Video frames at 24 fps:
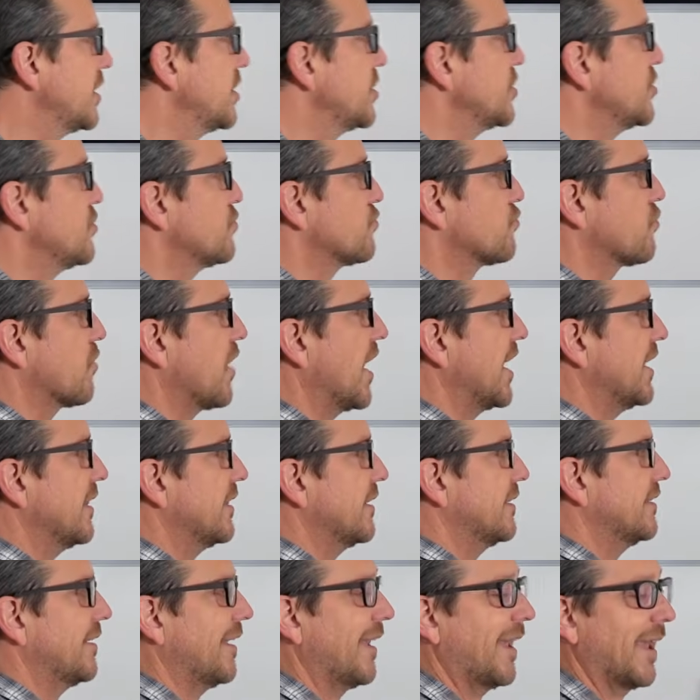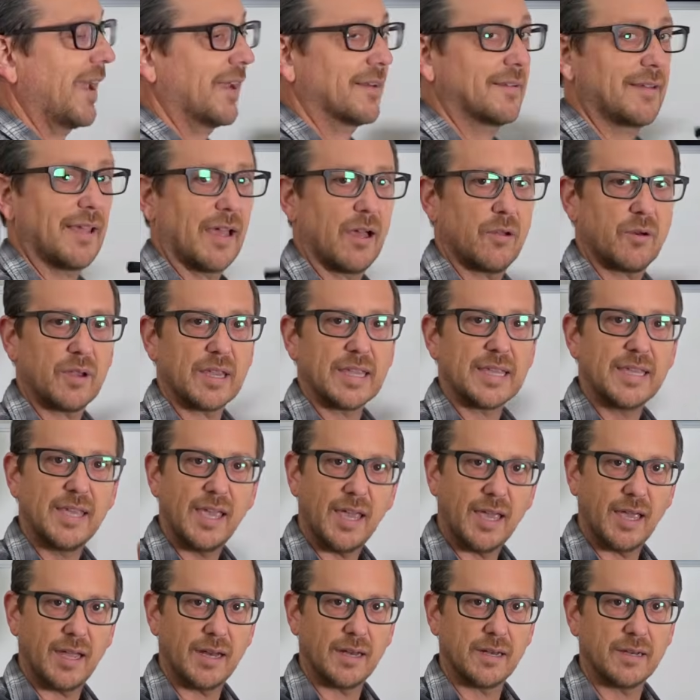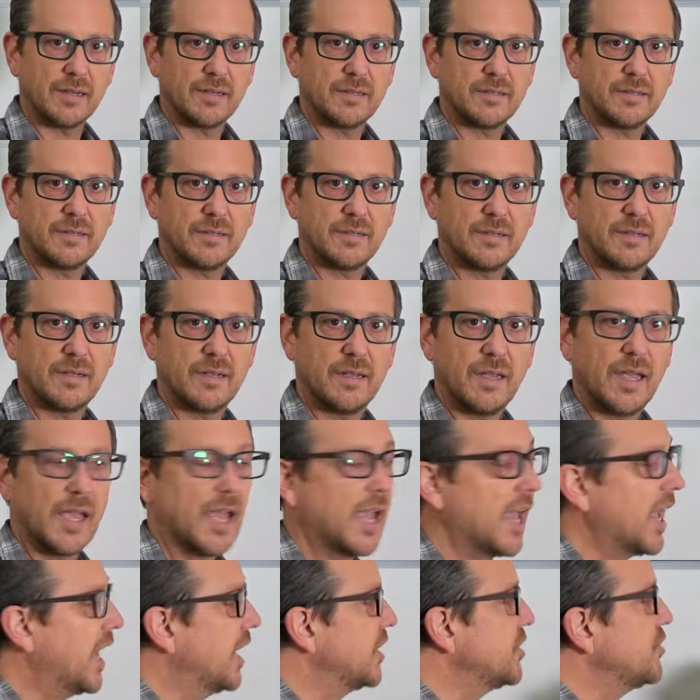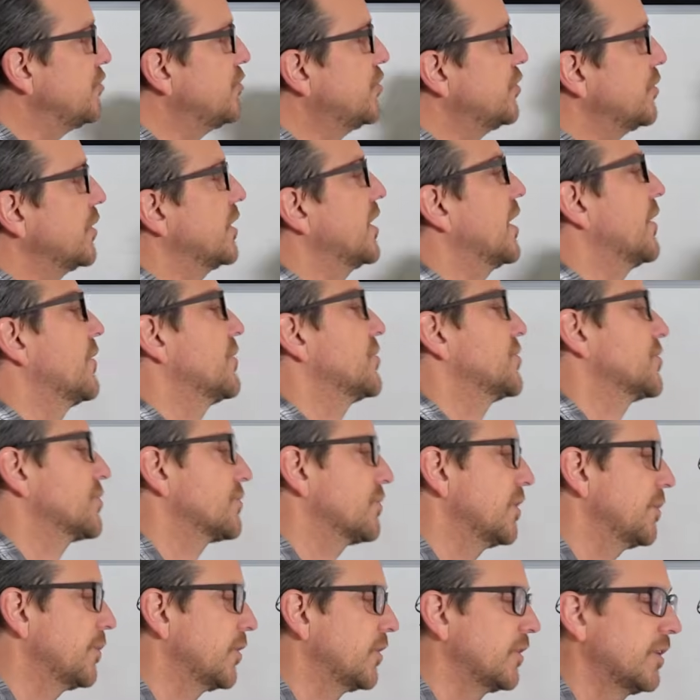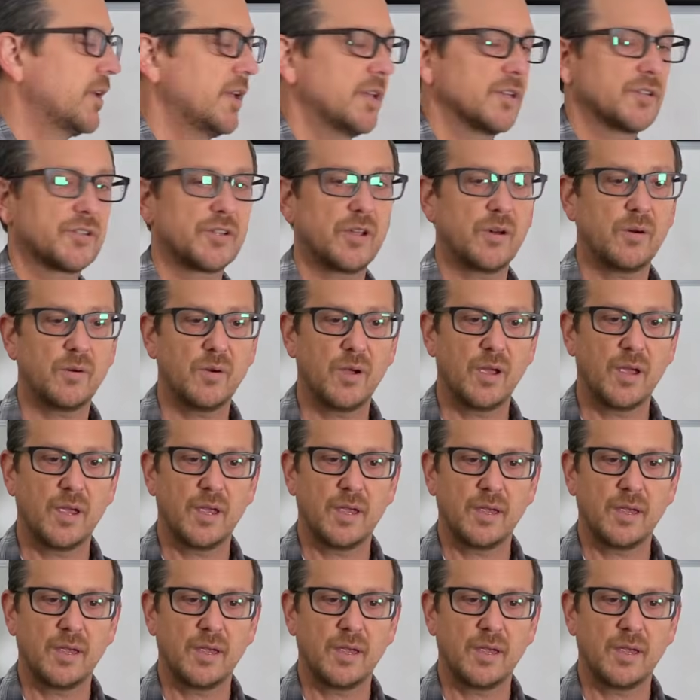you write the tag down again, and you do another scribble. So